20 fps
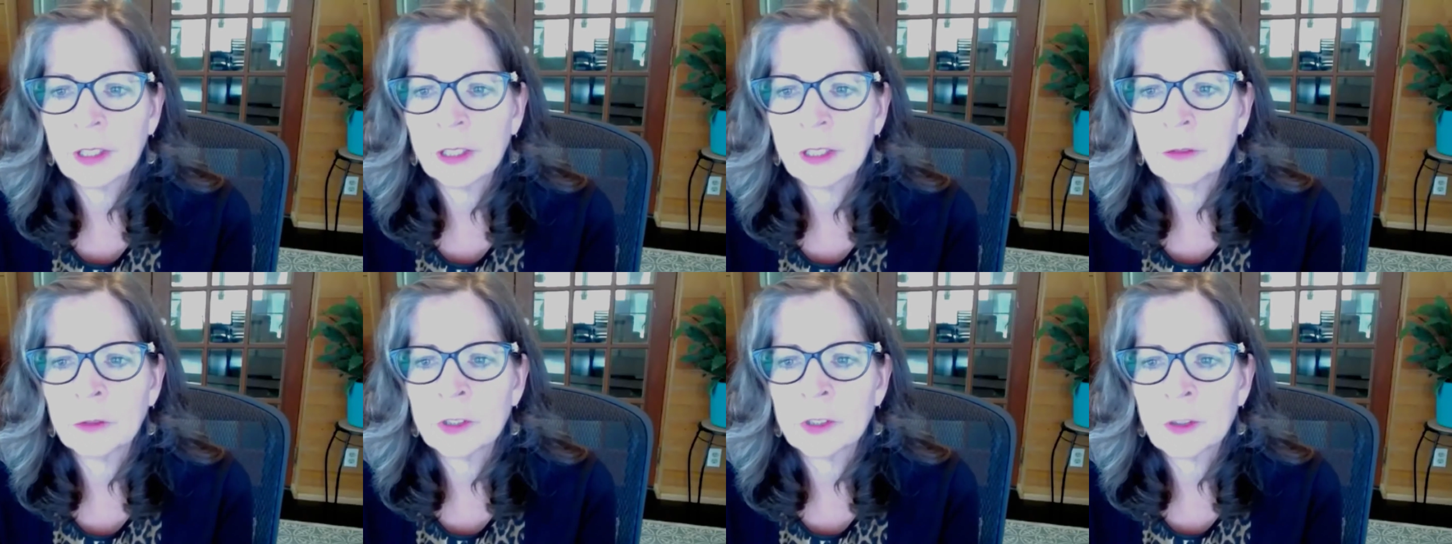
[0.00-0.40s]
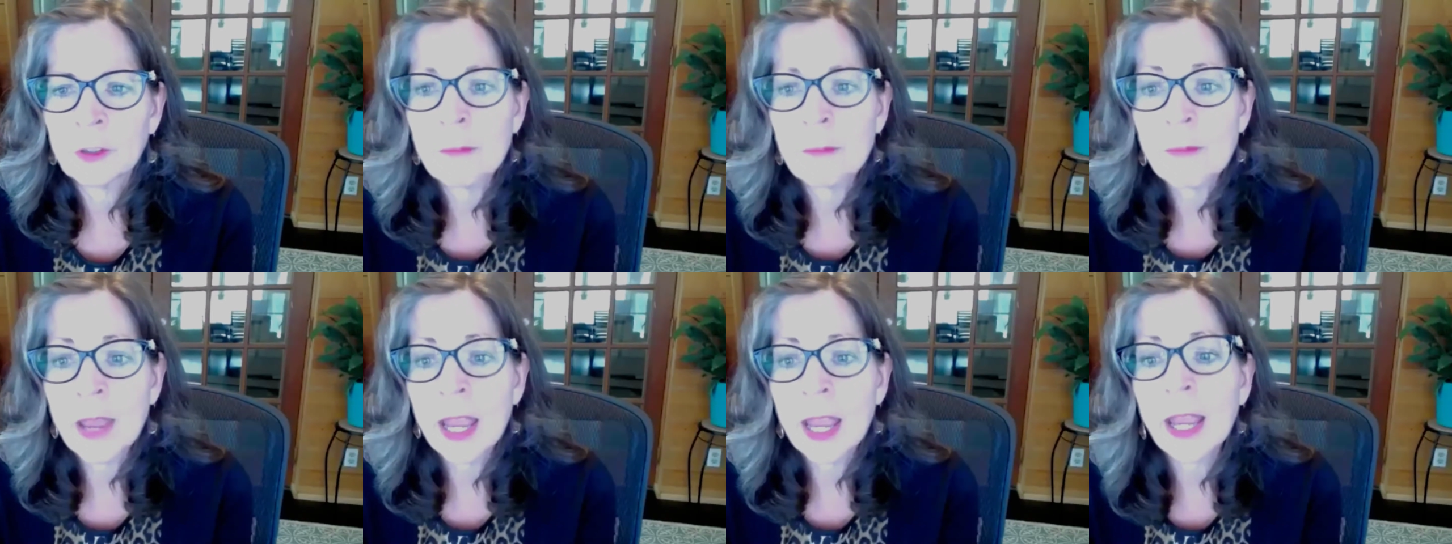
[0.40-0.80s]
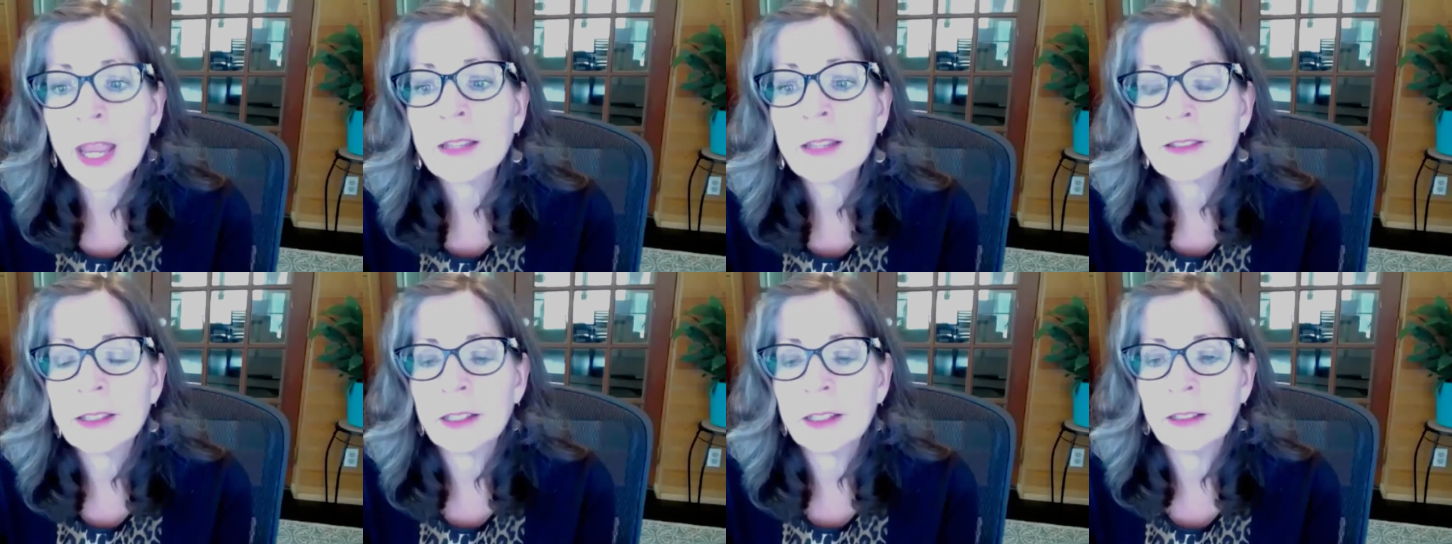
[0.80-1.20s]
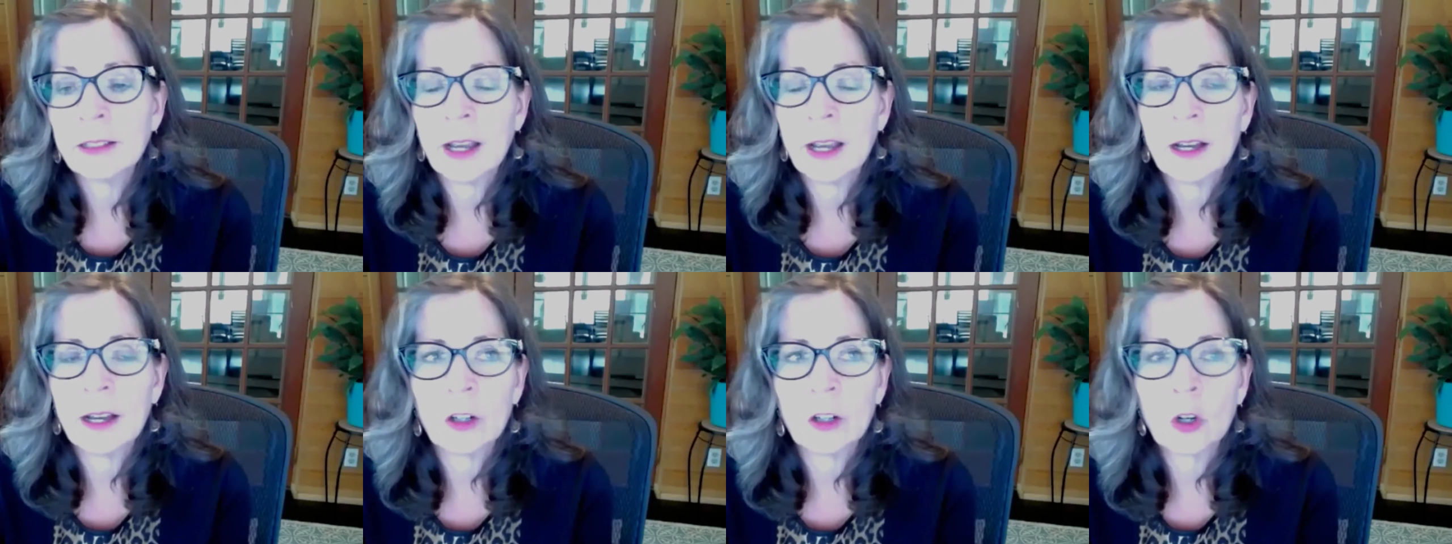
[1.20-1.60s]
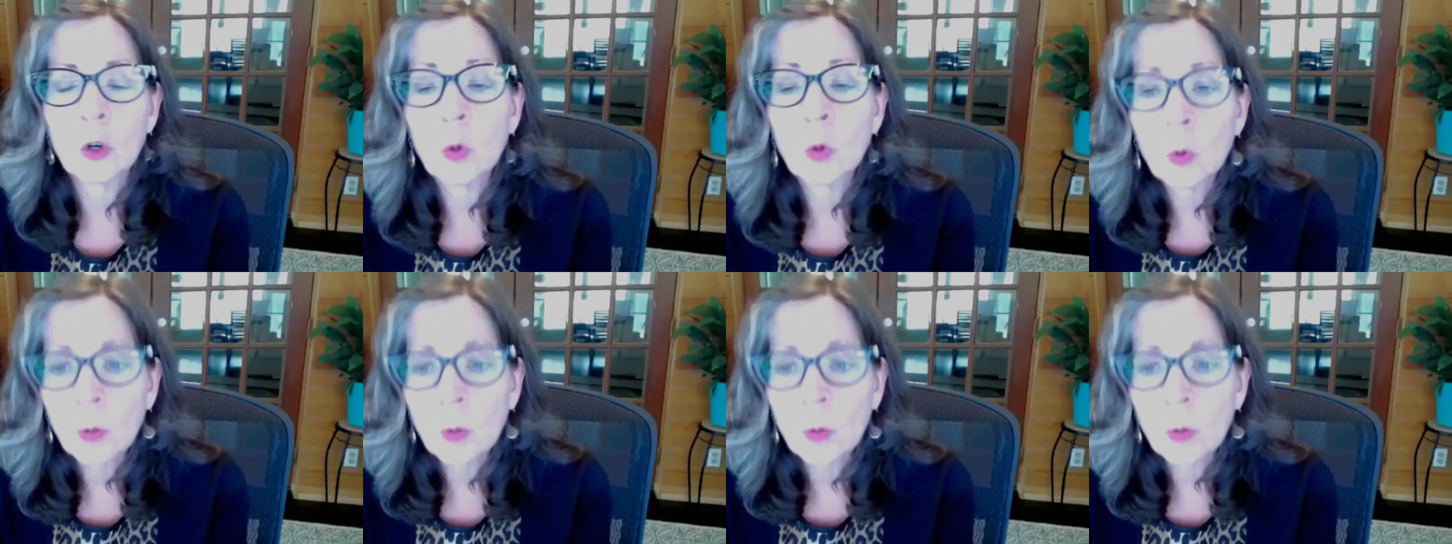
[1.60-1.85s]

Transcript: it was amazing how